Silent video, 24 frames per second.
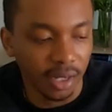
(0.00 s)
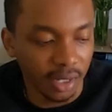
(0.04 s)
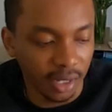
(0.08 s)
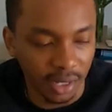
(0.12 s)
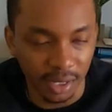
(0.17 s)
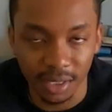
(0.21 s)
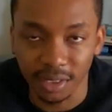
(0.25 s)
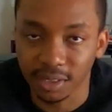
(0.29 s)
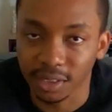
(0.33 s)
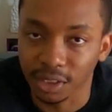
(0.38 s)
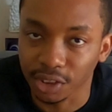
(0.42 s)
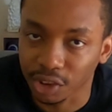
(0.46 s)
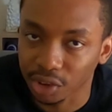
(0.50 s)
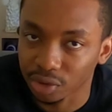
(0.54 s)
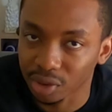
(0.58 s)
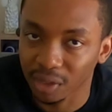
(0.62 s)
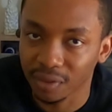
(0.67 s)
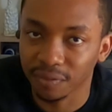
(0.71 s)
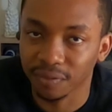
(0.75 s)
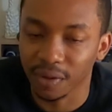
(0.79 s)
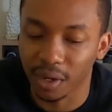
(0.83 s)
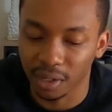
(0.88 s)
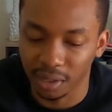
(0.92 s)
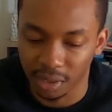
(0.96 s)
It is a
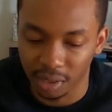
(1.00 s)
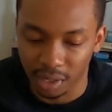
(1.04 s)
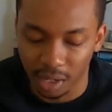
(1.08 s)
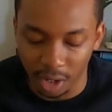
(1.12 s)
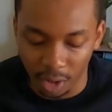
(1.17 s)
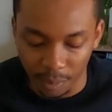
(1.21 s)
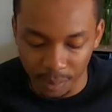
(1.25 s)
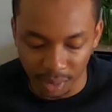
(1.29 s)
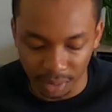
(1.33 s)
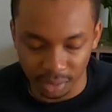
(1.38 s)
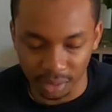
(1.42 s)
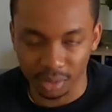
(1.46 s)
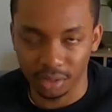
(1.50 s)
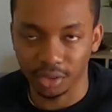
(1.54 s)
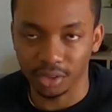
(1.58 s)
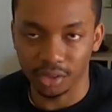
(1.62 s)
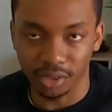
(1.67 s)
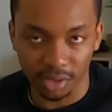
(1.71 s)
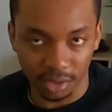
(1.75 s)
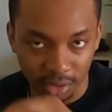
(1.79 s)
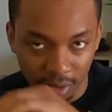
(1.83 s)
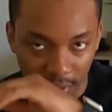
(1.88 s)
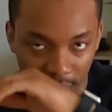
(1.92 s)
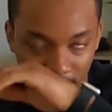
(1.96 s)
Streetfighter helmet. It's
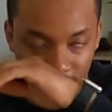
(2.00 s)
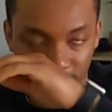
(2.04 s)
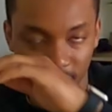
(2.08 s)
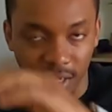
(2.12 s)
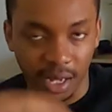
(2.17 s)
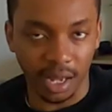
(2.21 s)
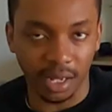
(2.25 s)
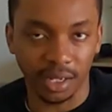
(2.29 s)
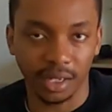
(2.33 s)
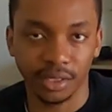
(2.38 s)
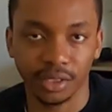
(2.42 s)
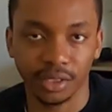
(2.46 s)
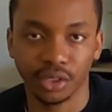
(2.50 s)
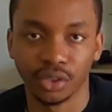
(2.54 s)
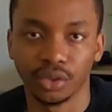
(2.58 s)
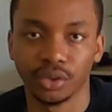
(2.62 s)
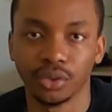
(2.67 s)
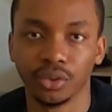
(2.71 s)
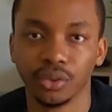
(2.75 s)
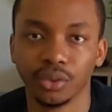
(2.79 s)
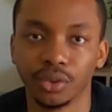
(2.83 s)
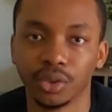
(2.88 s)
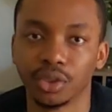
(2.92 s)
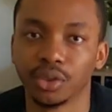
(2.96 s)
the
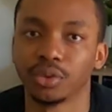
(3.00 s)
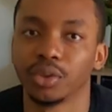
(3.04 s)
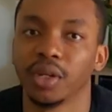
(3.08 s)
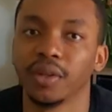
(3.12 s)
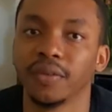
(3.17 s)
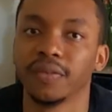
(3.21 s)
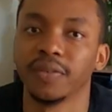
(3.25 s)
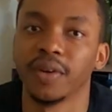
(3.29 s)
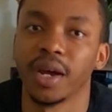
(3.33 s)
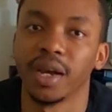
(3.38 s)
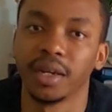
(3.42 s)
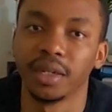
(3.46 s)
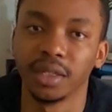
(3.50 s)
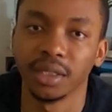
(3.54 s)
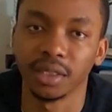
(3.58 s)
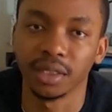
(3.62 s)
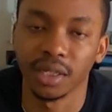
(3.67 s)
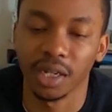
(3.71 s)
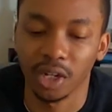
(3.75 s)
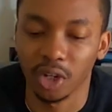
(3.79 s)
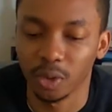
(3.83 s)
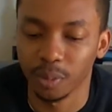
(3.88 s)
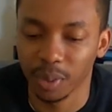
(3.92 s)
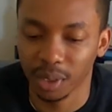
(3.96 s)
LS2 Streetfighter
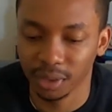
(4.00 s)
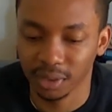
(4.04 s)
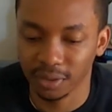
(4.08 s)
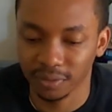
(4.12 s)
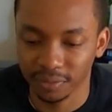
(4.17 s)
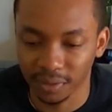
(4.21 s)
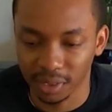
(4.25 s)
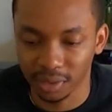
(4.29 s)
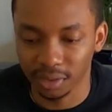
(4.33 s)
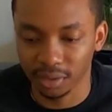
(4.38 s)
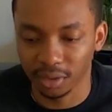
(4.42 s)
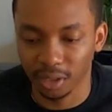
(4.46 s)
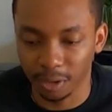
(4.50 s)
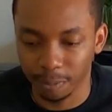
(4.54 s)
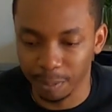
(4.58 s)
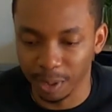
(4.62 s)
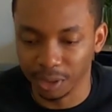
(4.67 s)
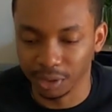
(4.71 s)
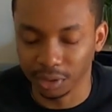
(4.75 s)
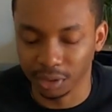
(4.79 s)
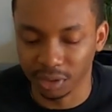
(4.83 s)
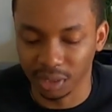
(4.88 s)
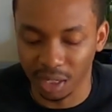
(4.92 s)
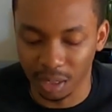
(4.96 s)
helmet, if I did not
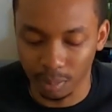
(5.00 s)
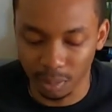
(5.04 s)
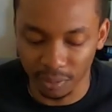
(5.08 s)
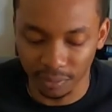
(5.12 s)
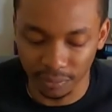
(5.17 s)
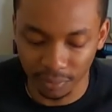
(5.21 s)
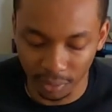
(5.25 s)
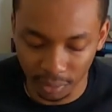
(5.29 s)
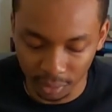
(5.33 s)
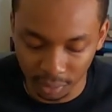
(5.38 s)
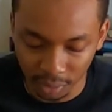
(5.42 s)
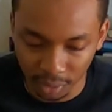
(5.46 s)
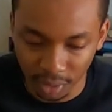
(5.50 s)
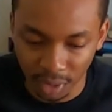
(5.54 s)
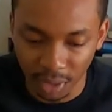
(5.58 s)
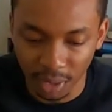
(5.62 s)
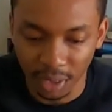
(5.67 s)
mention that before.